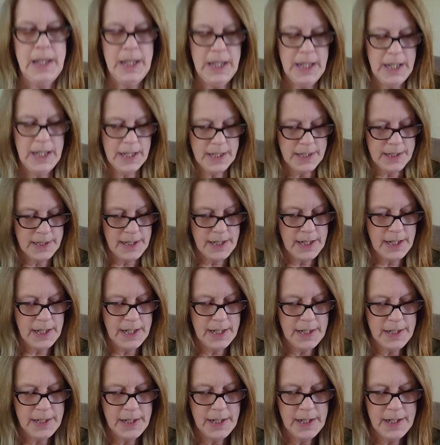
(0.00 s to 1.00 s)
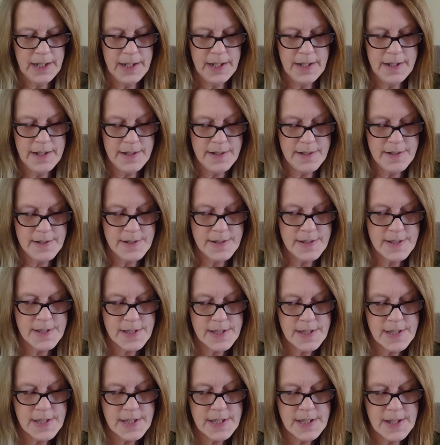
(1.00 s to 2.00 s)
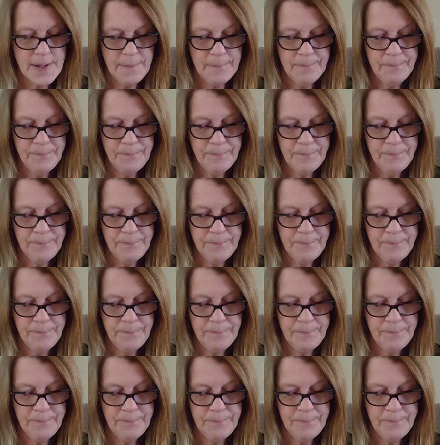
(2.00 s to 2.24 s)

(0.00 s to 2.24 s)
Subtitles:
and it is